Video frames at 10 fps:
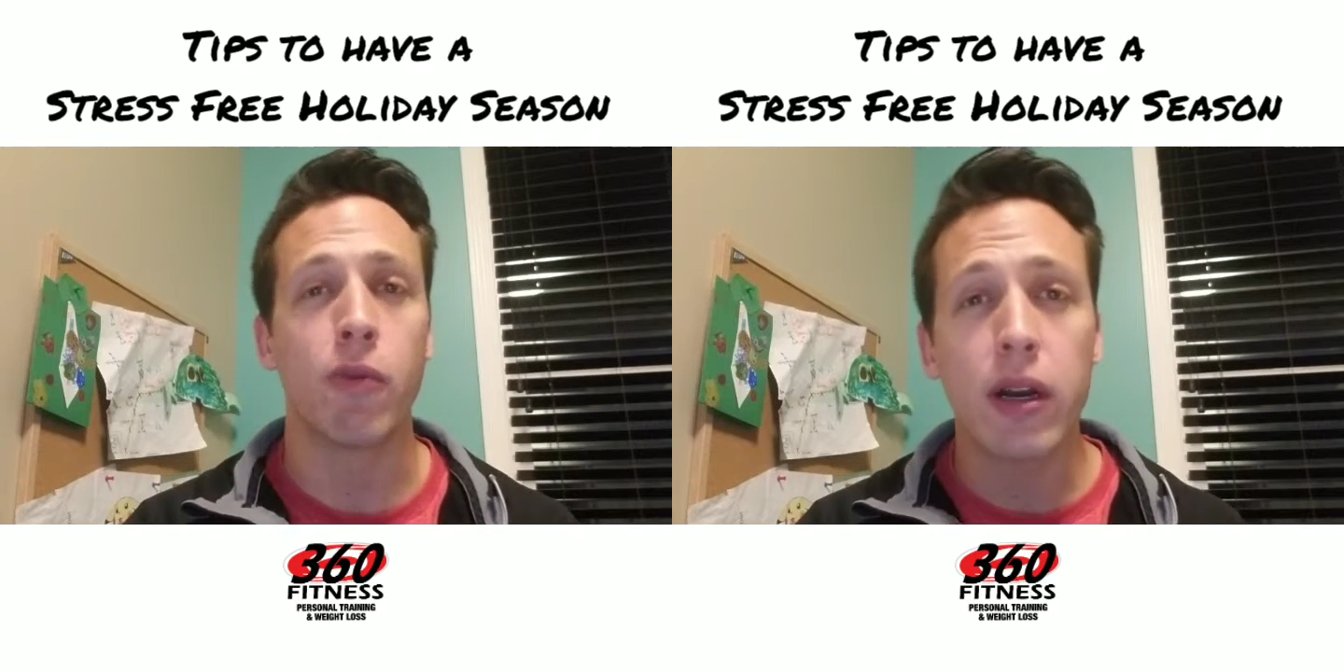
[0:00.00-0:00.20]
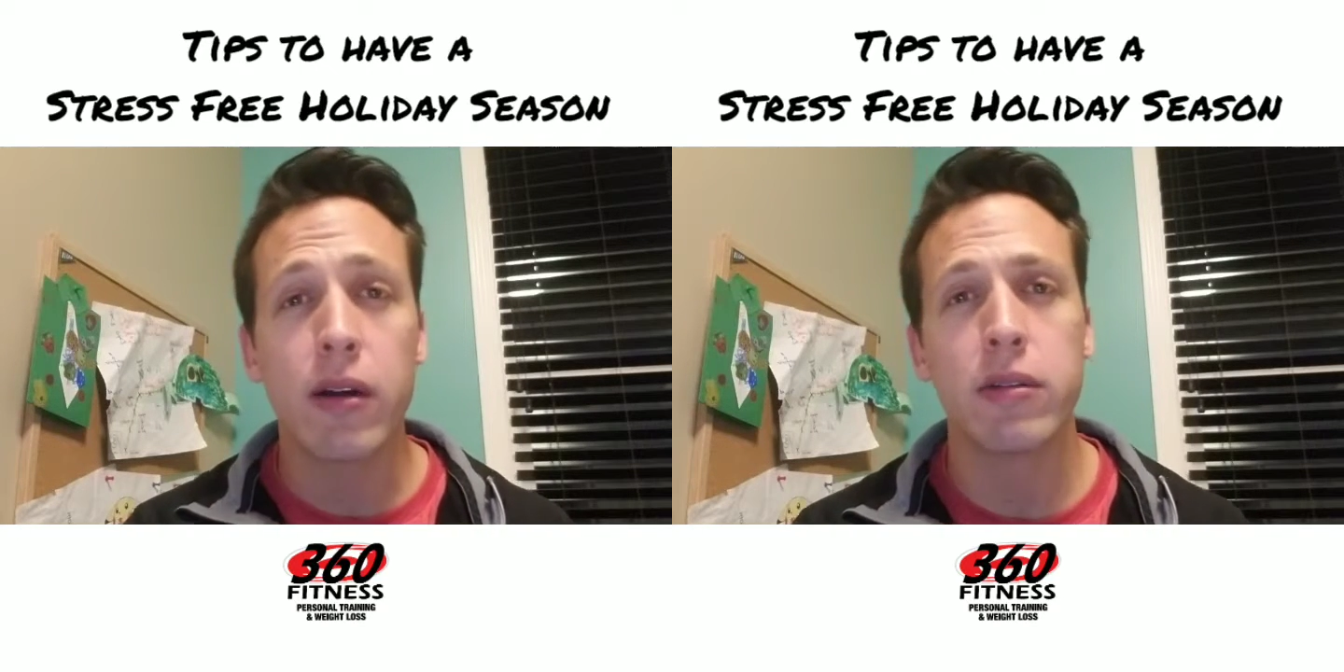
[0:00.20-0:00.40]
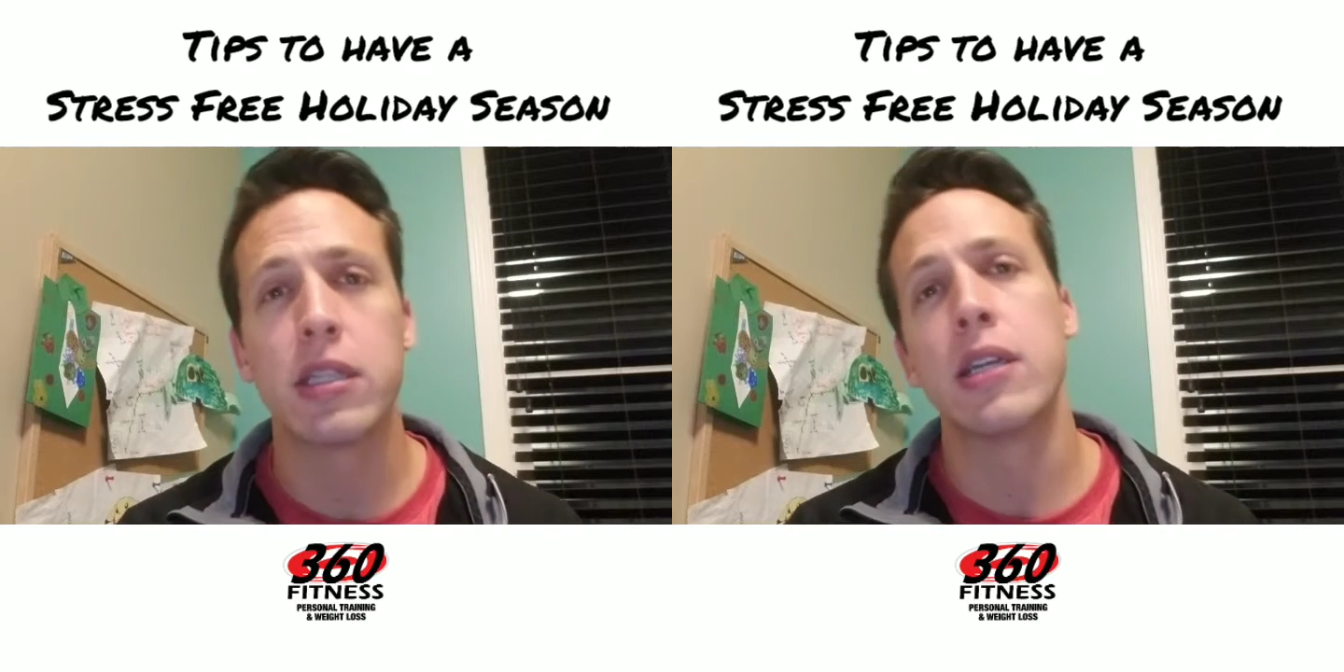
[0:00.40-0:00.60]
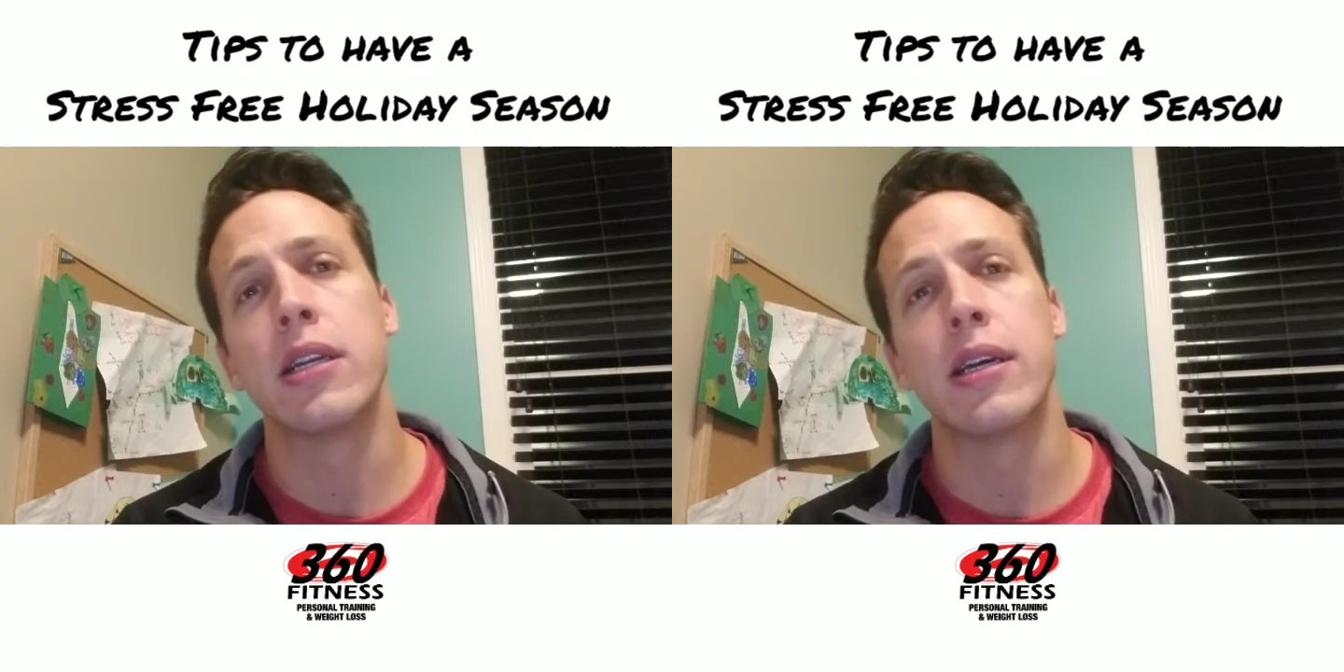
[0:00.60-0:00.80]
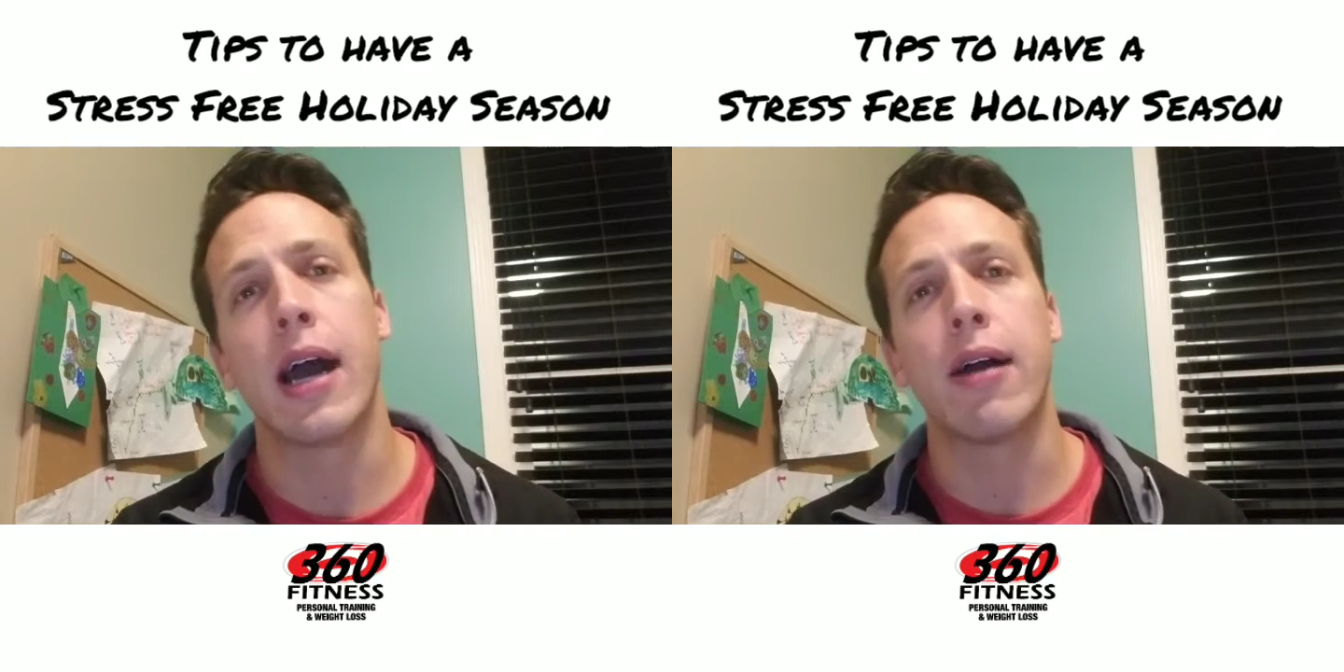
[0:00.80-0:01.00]
workouts in,
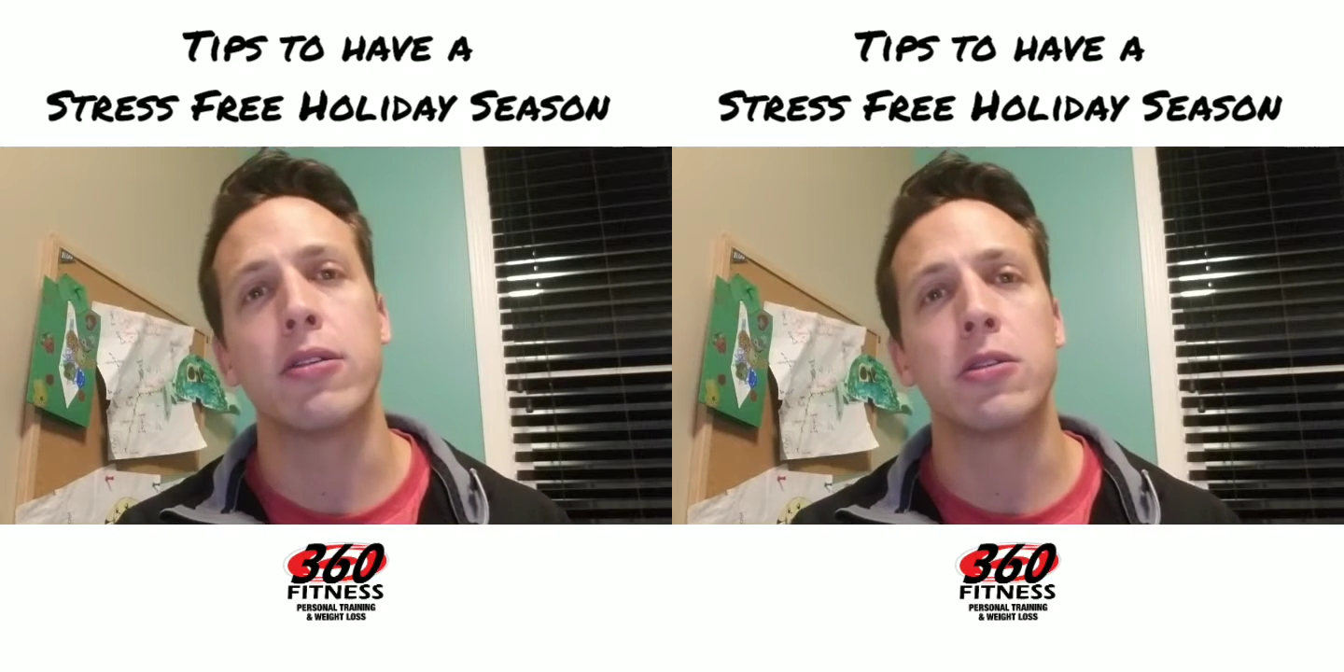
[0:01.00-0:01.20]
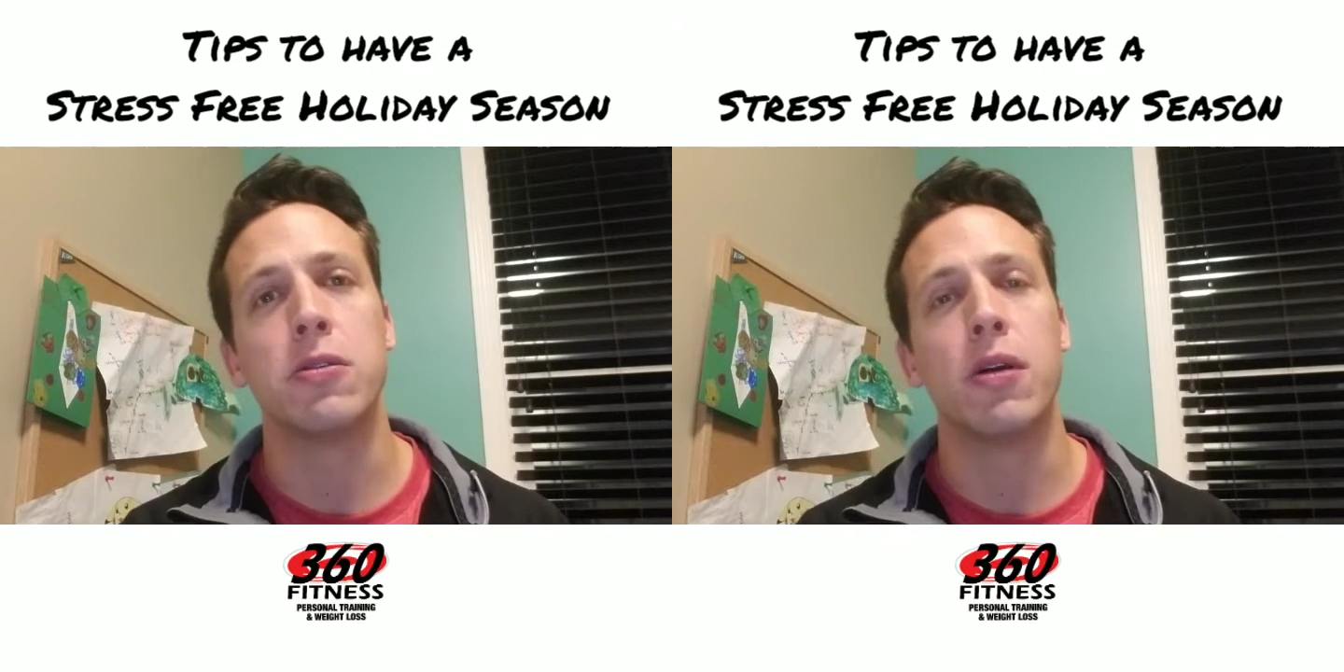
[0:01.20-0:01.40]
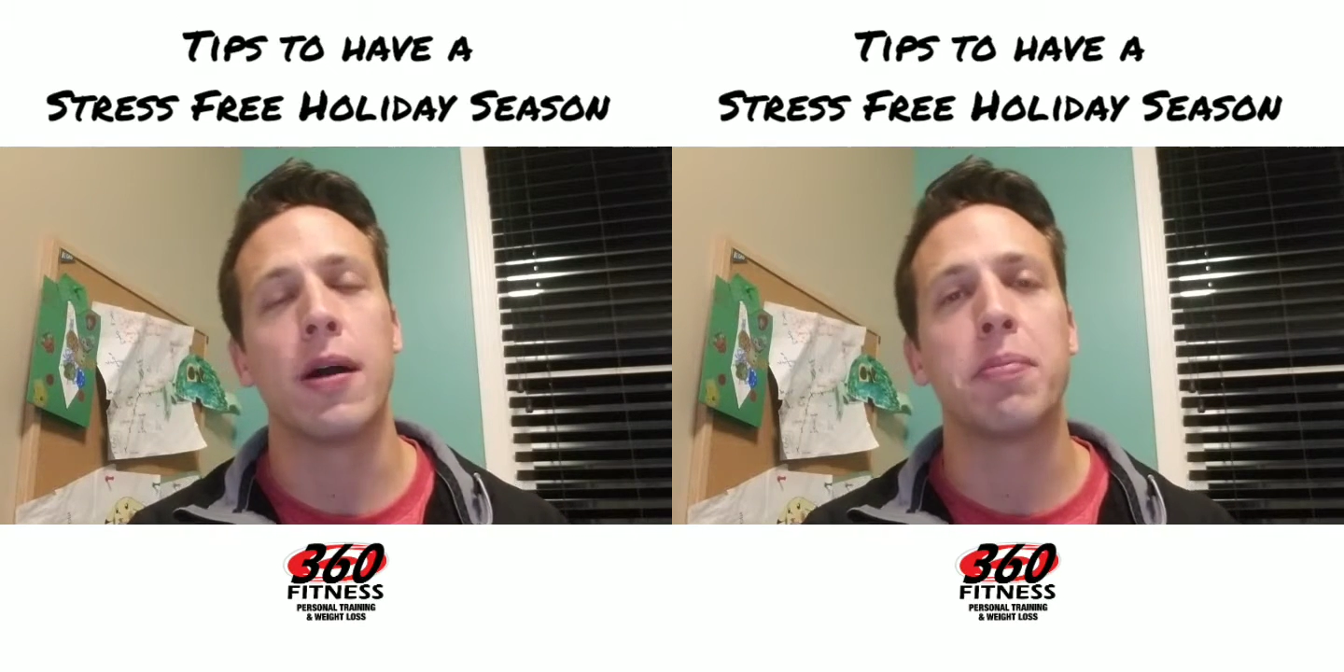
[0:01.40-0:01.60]
how to uh,